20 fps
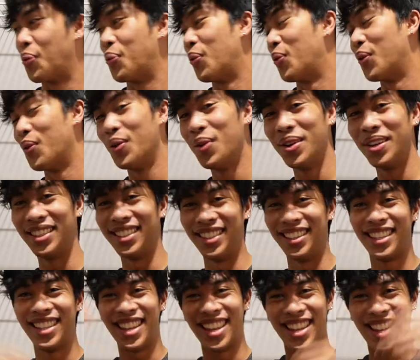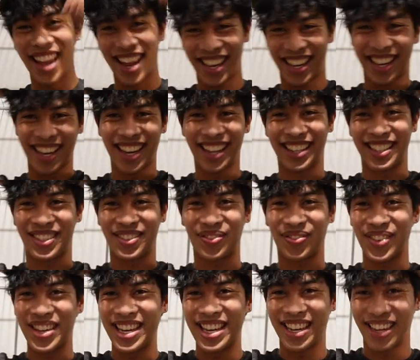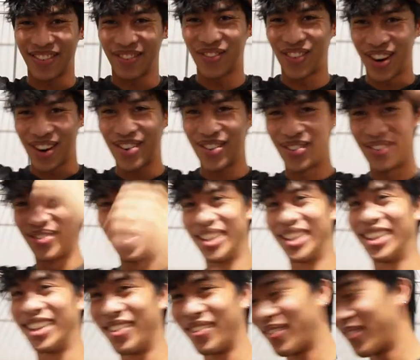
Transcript: I can't speak, bro. What the?